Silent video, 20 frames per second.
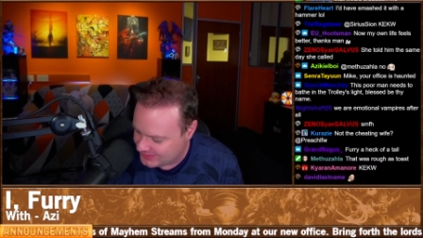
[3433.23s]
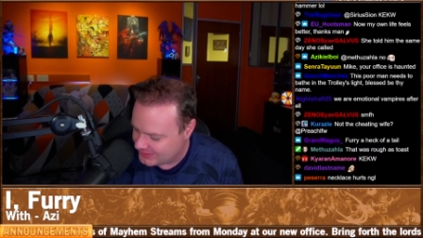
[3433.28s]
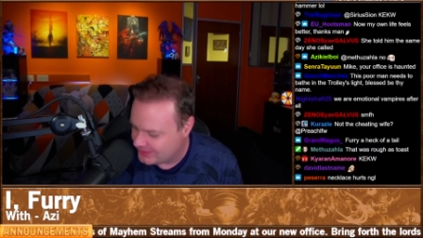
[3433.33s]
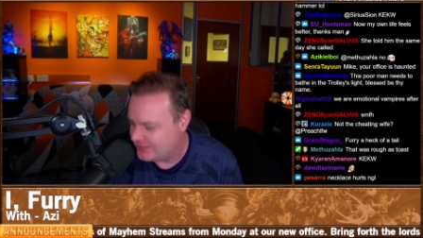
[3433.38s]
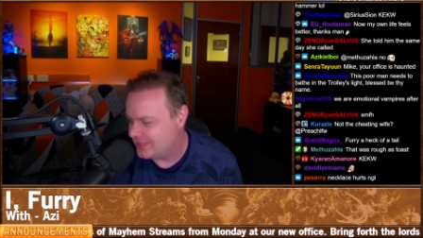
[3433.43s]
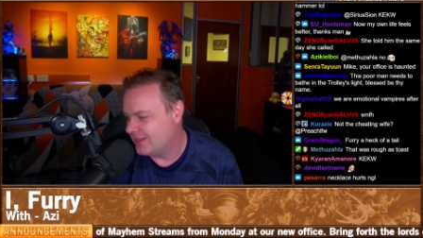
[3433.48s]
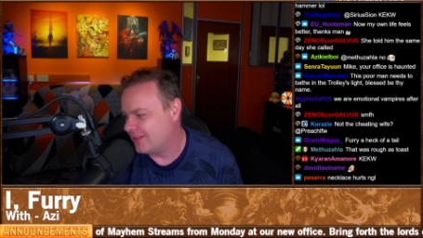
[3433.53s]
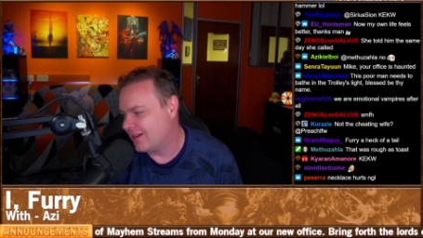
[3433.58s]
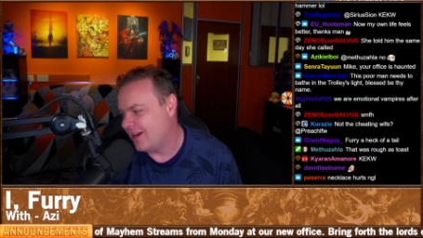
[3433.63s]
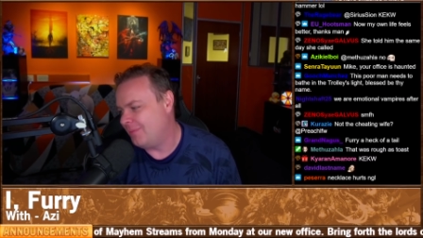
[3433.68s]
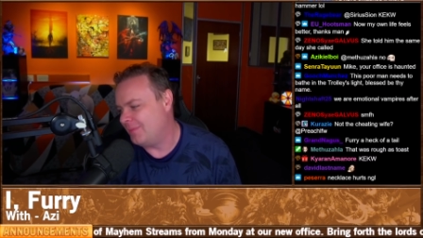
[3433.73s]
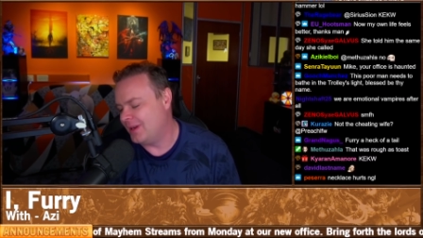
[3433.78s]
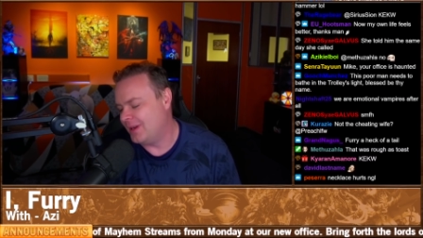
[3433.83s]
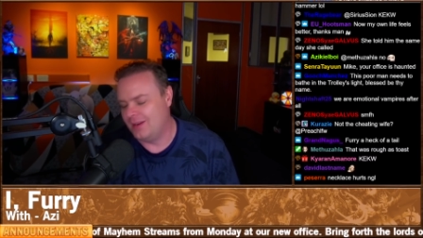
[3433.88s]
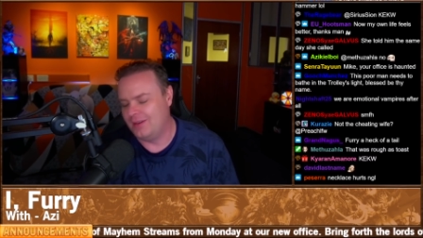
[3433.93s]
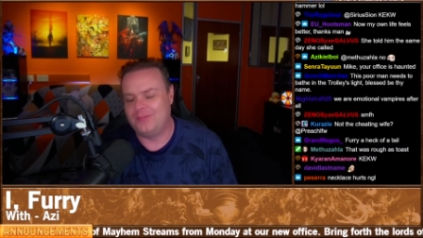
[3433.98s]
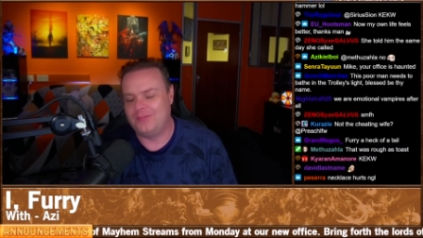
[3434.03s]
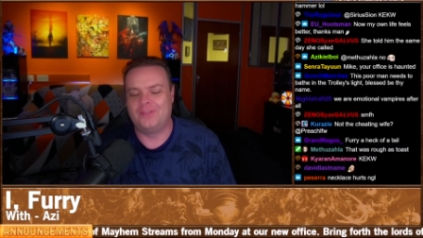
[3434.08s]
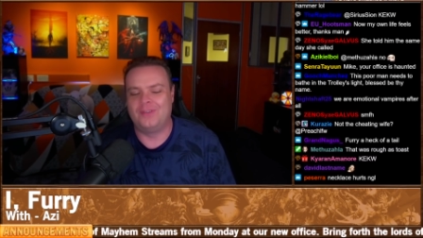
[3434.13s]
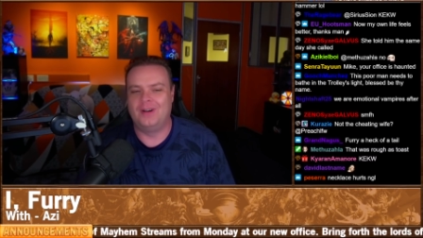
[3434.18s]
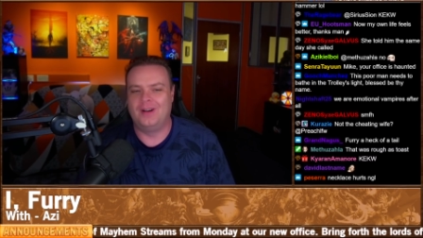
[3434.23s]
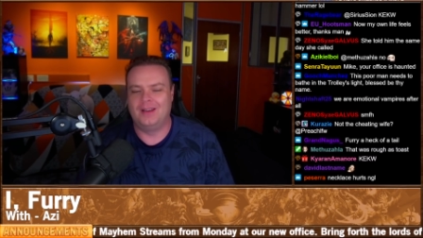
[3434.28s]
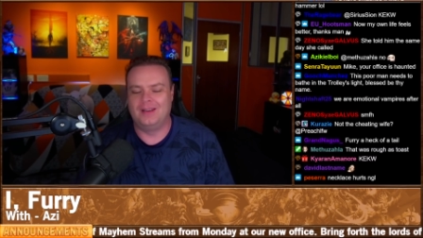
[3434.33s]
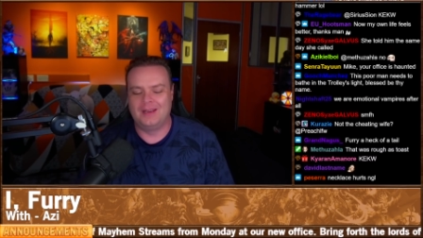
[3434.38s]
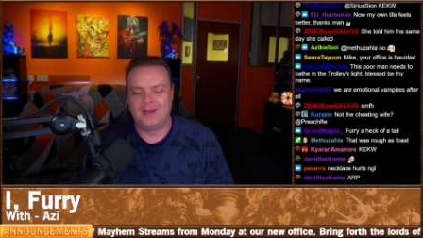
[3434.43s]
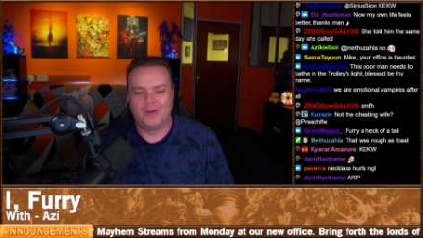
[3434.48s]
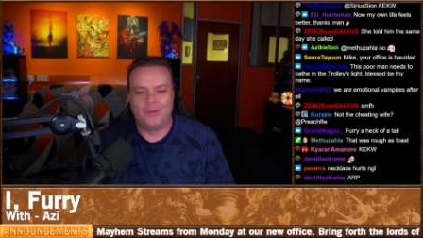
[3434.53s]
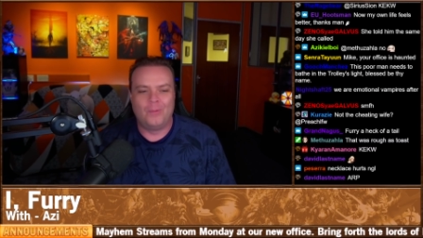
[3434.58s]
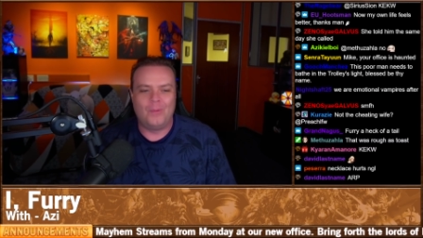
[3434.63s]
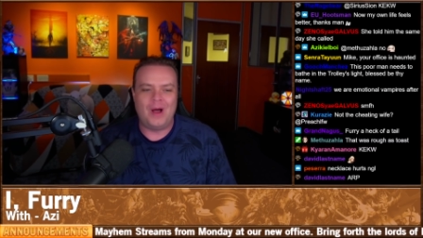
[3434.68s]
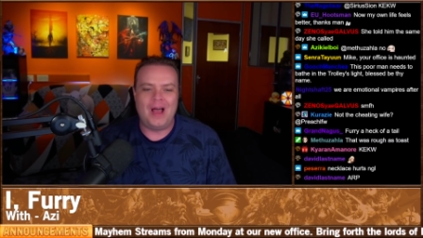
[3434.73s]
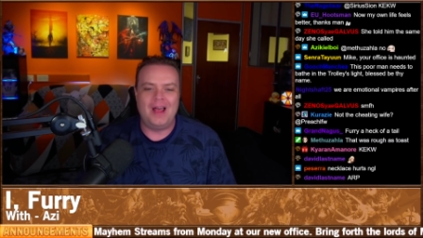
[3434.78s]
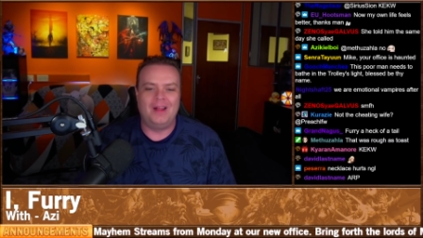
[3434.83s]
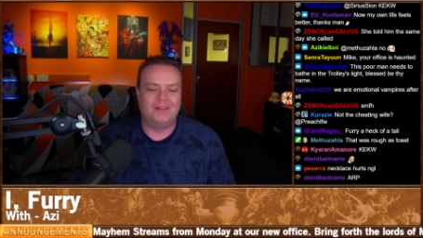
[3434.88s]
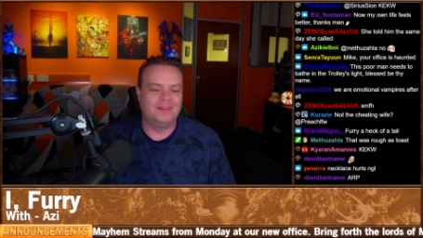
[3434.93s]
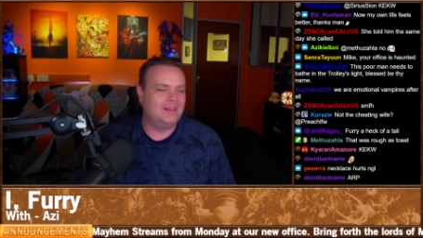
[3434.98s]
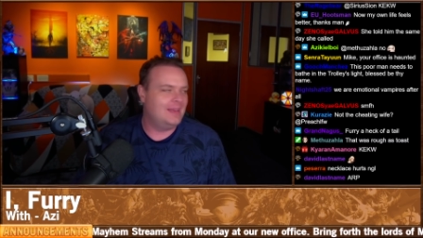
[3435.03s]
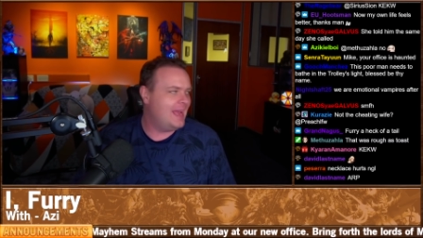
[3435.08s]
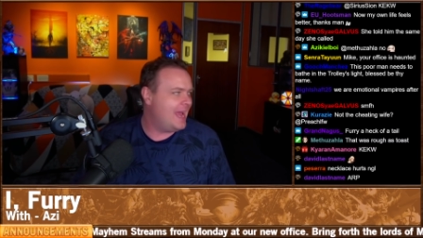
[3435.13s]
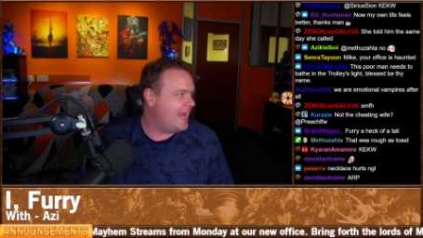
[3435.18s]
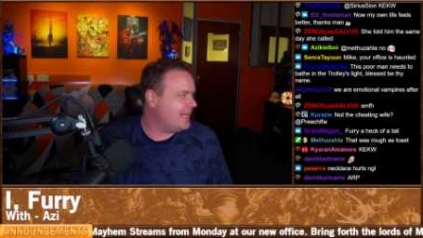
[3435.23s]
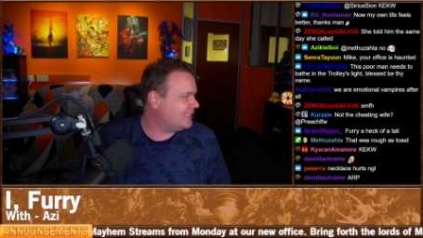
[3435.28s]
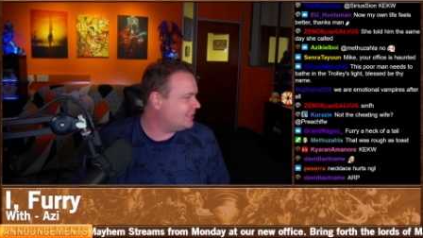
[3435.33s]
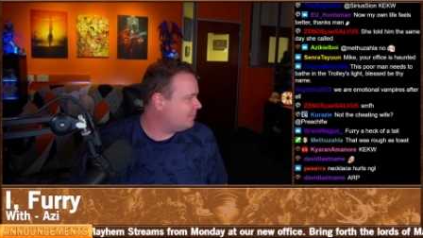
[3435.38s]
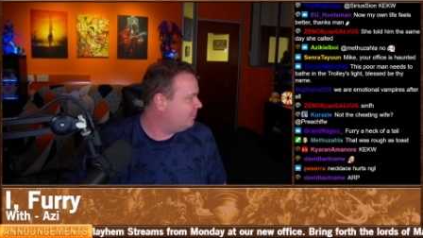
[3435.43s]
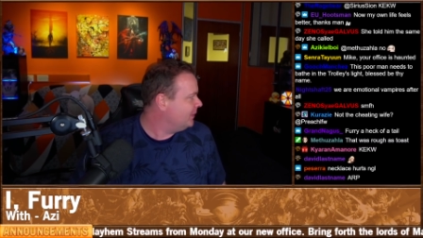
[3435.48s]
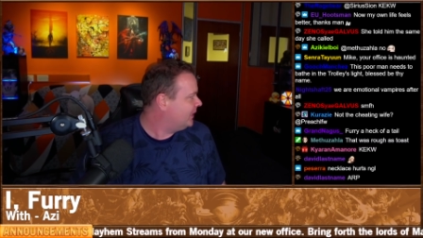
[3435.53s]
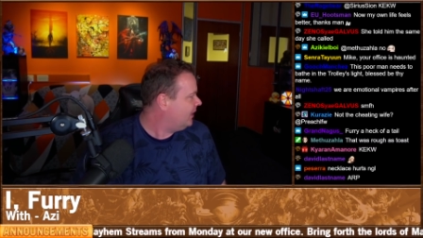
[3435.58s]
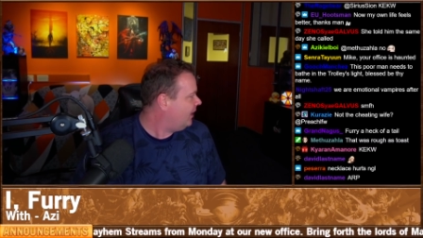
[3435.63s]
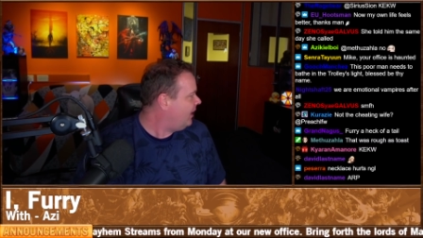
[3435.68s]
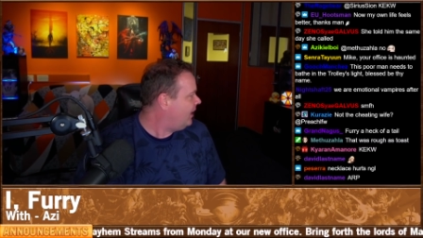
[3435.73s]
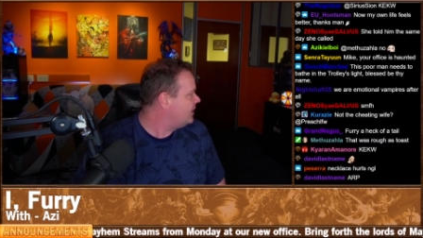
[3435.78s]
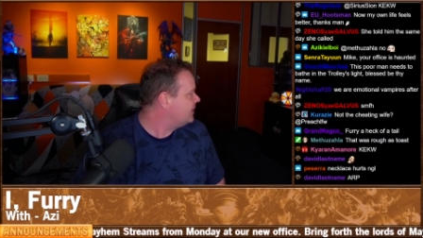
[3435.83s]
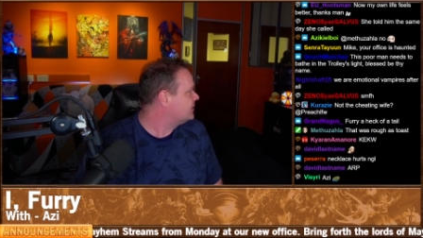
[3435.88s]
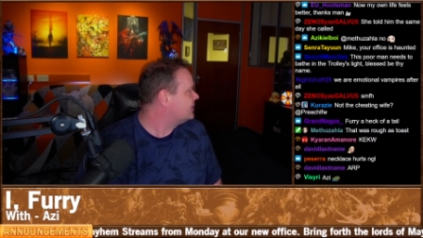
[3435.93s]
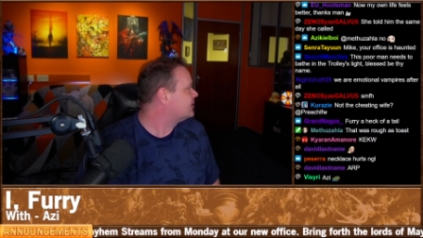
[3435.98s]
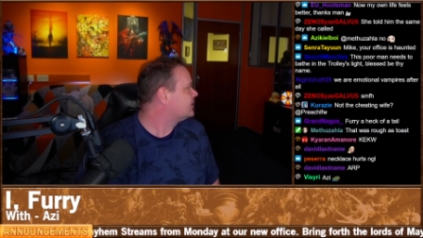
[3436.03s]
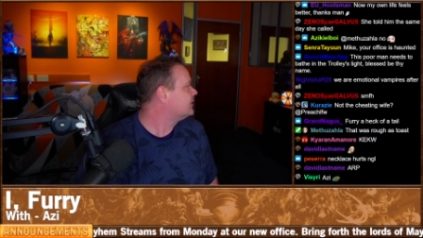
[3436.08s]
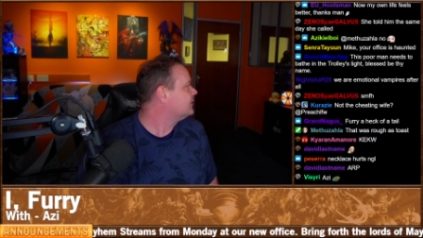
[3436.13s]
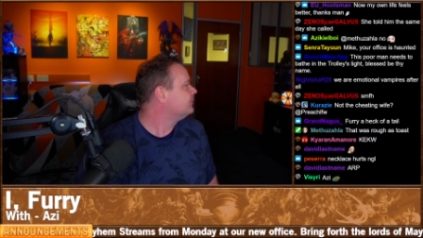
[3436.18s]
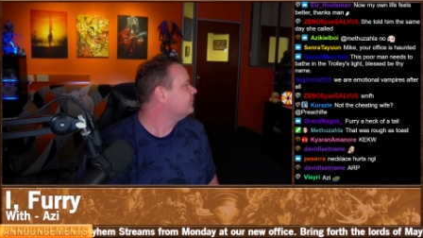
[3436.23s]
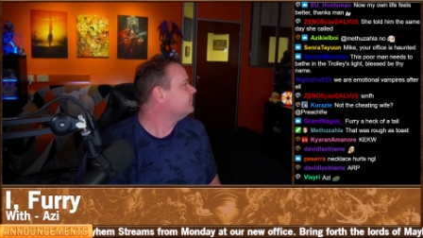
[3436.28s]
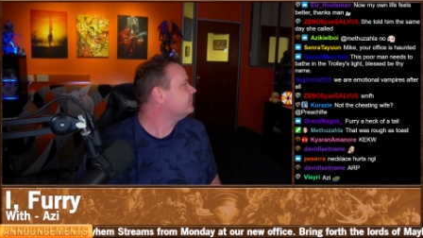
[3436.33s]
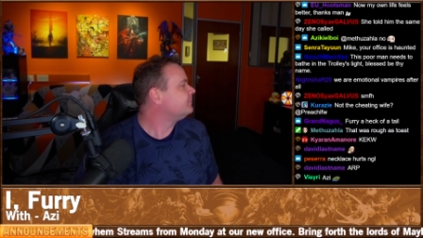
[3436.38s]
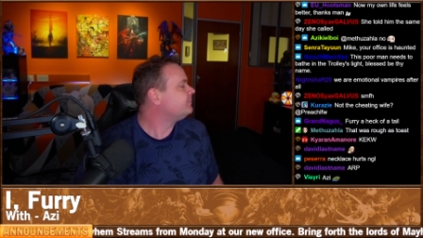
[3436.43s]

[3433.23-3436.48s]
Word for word: You still got me for a little while yet because.